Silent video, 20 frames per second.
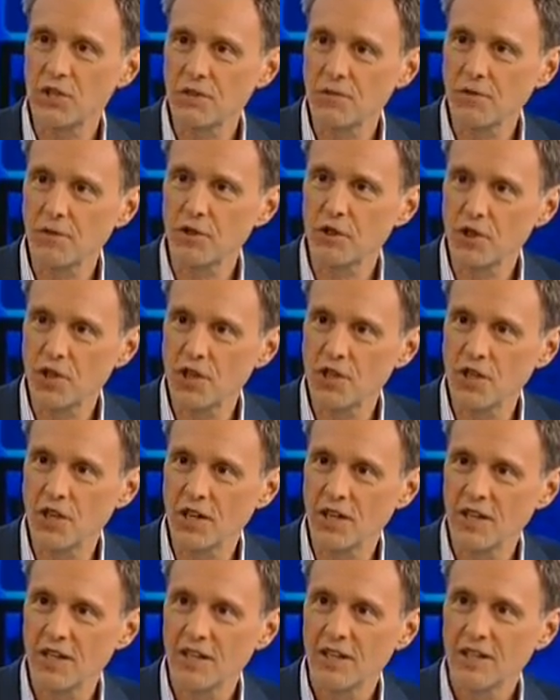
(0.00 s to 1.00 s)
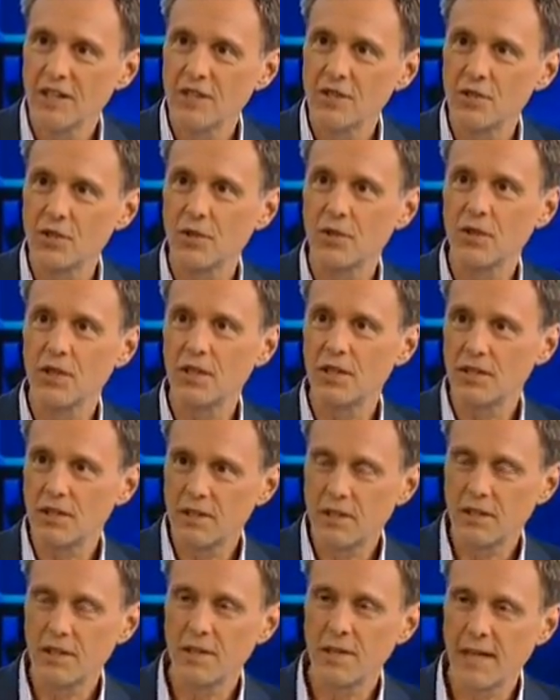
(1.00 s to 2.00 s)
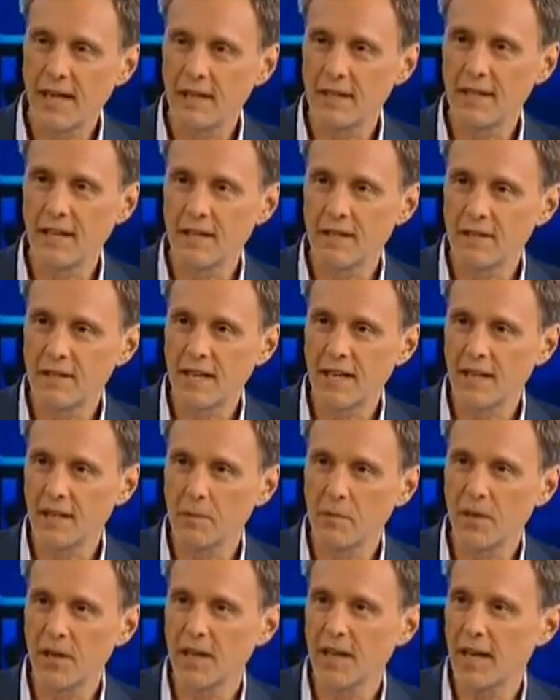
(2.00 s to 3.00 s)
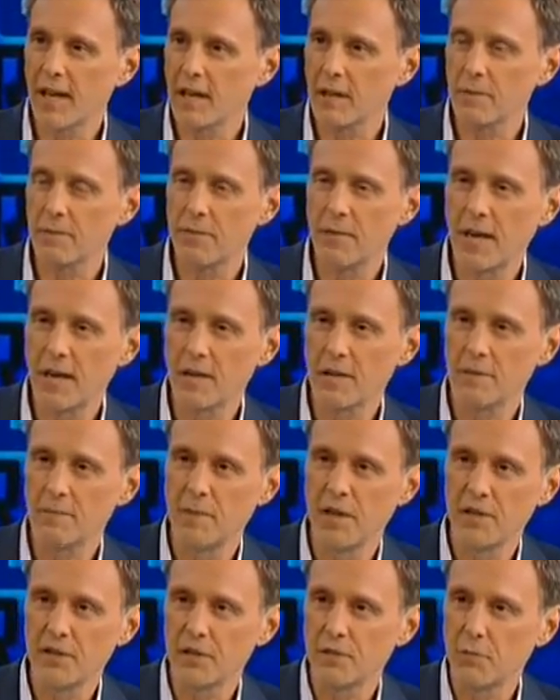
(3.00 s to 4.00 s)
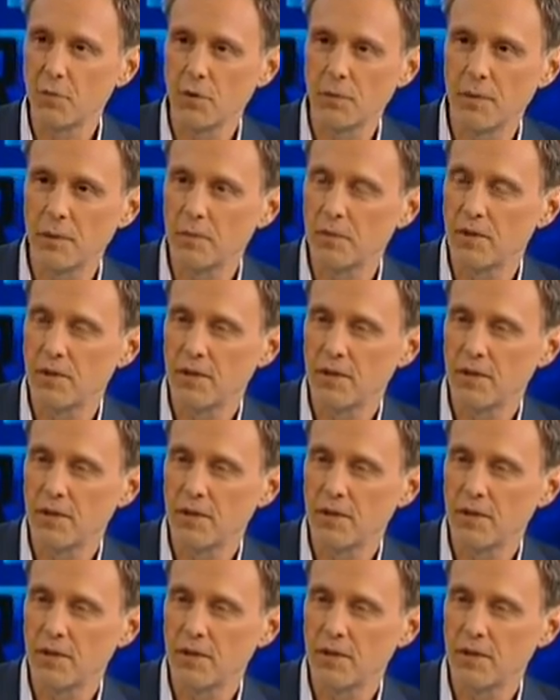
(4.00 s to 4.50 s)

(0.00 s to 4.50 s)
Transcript: in Virginia so that and take the money out of the mouths of poor people.